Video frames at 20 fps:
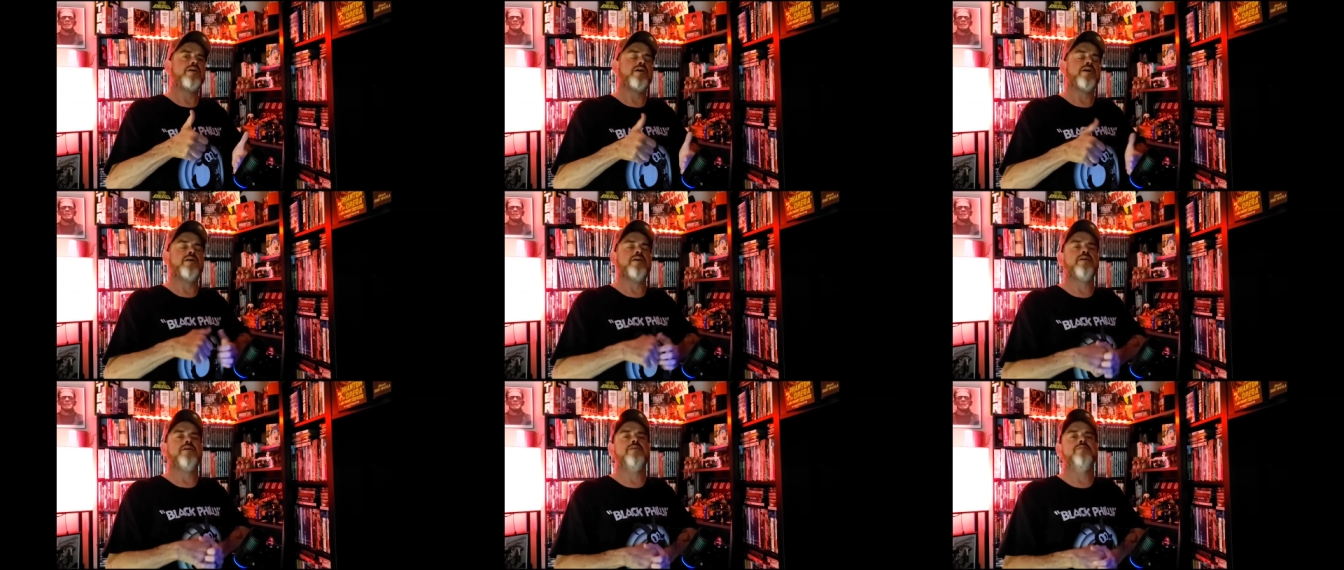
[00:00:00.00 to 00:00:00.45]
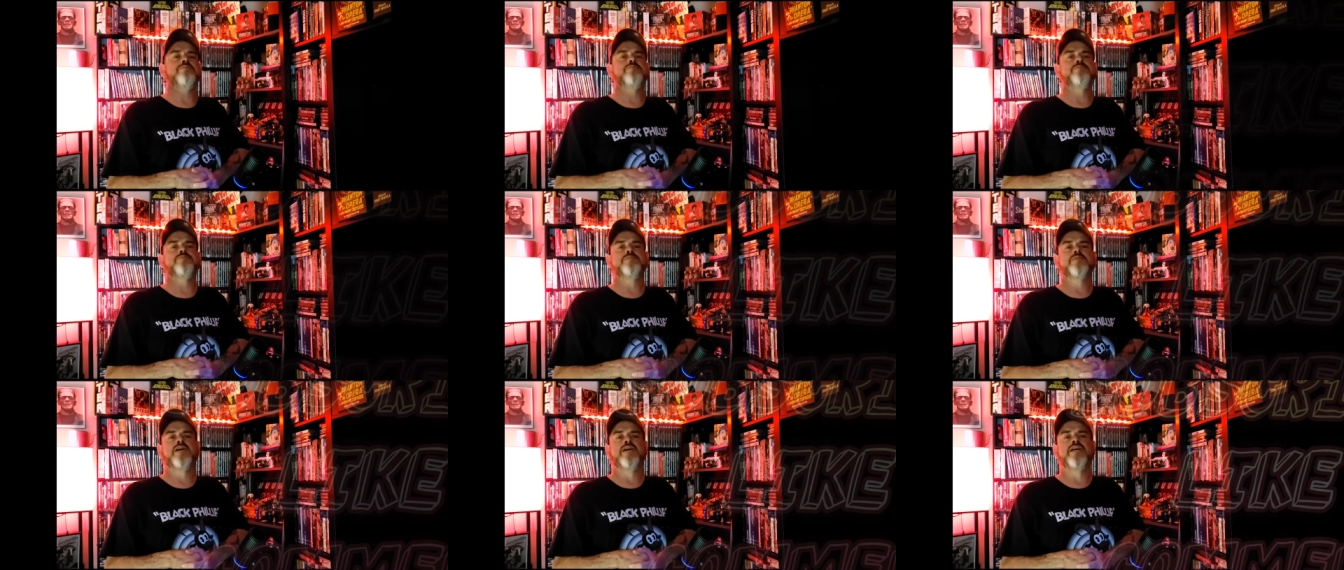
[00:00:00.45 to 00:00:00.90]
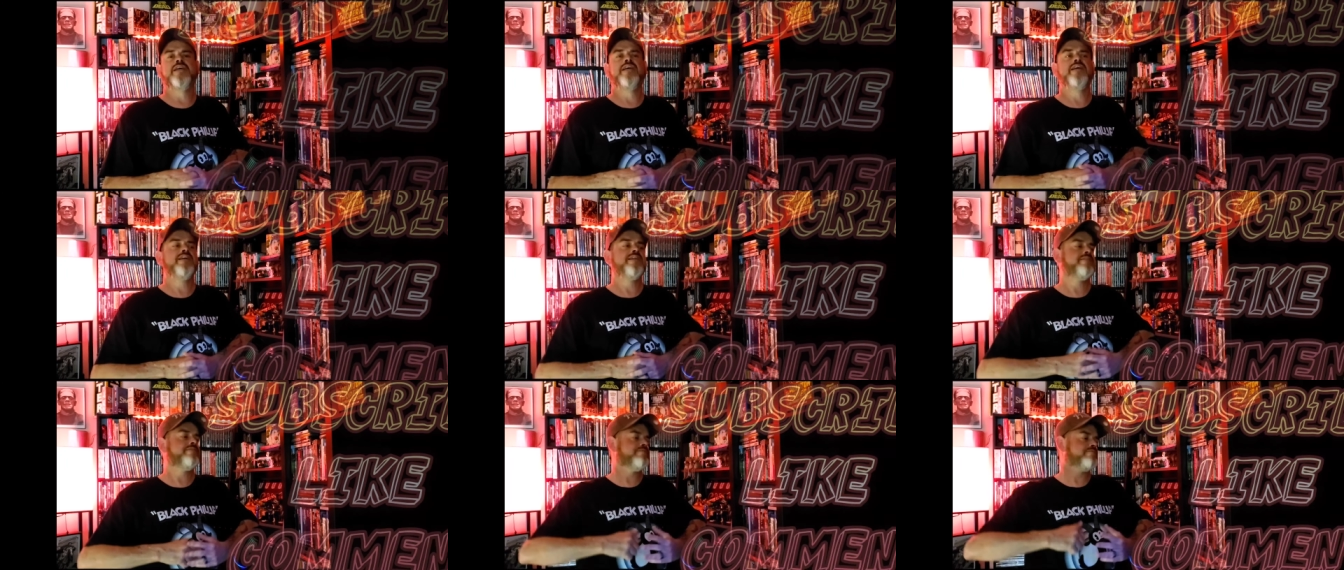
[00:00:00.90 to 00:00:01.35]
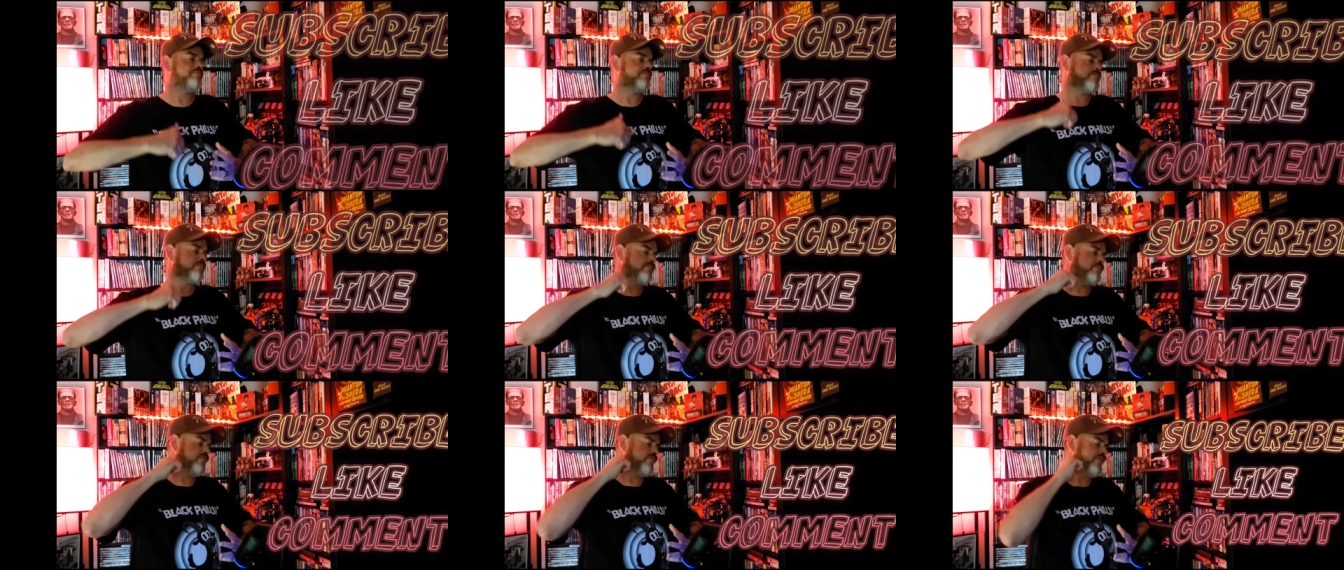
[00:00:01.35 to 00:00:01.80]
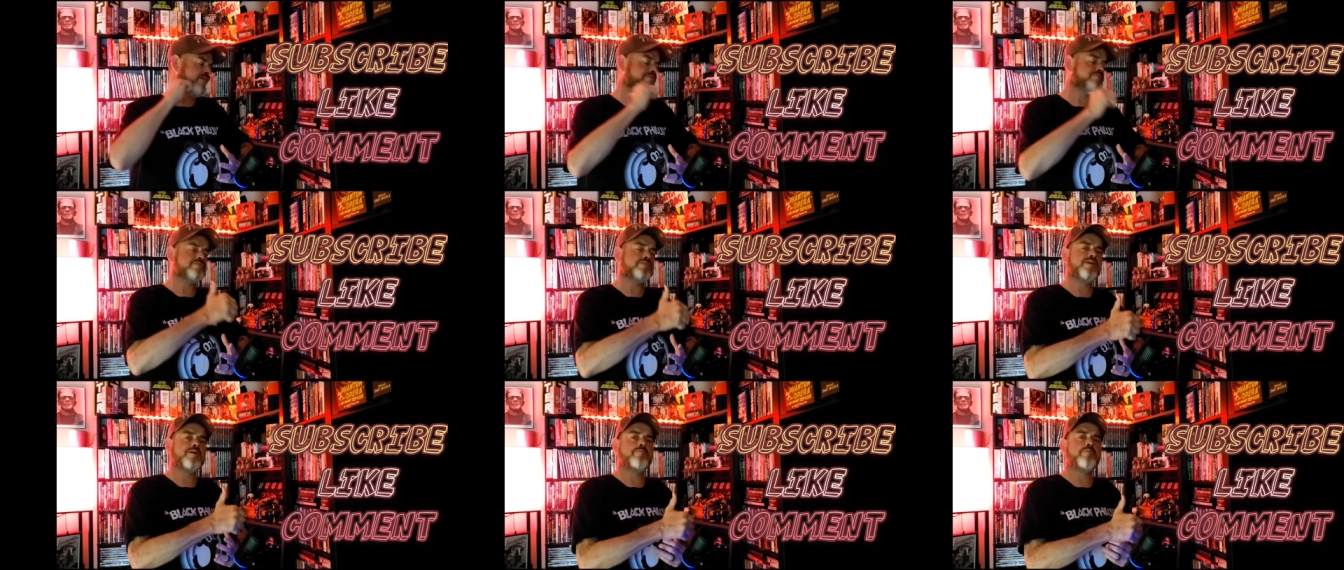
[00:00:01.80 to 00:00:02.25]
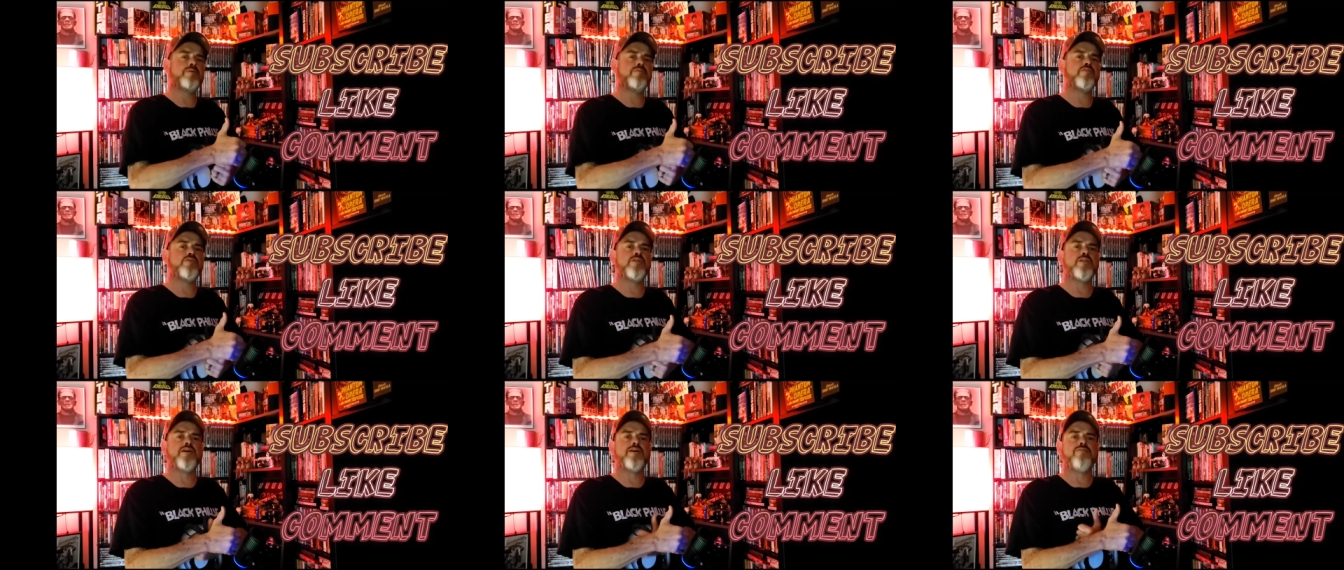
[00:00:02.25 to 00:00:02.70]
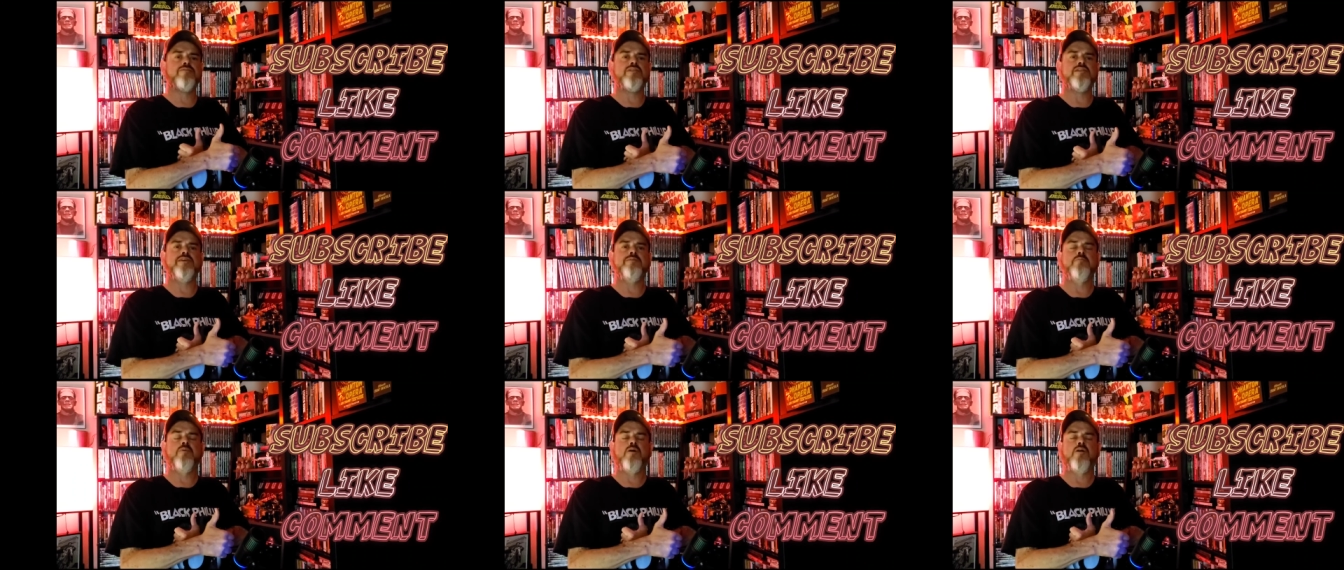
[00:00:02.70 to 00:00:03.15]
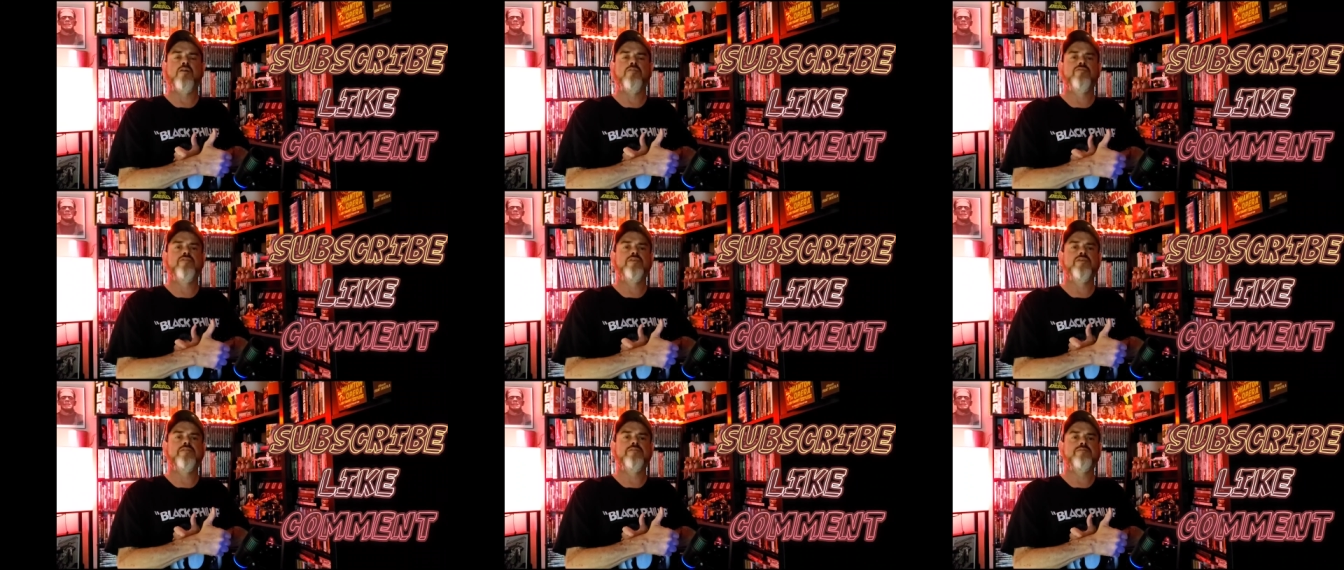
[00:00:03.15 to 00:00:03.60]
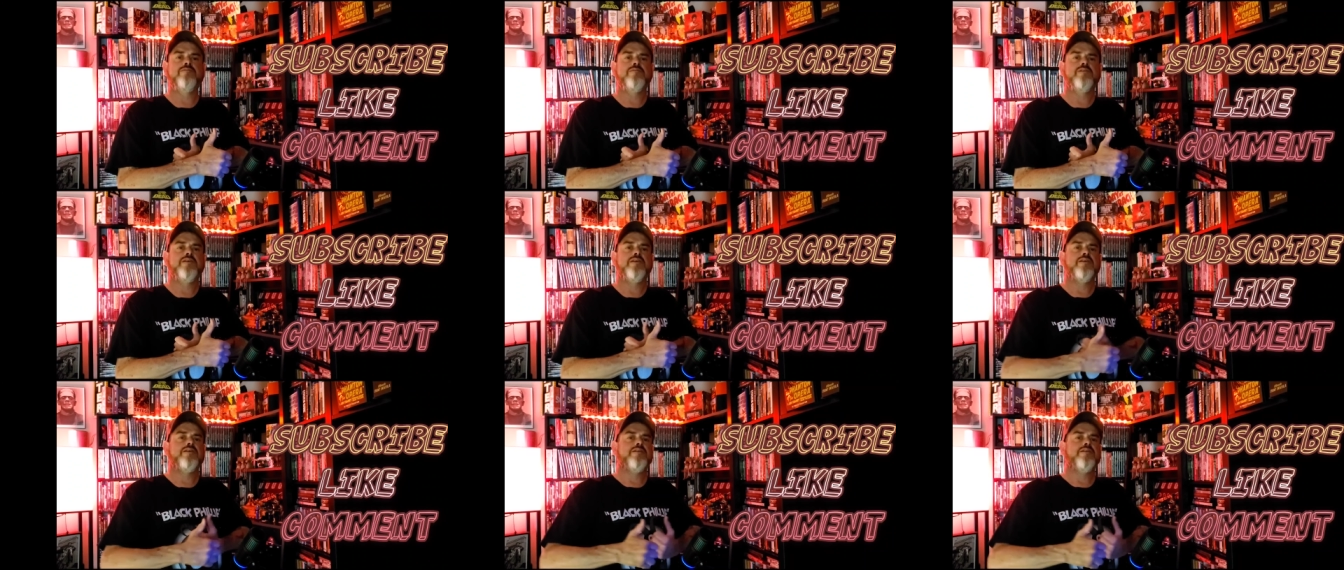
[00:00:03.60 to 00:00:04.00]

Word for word: Um, again, thumbs up if you love Lee Marvin.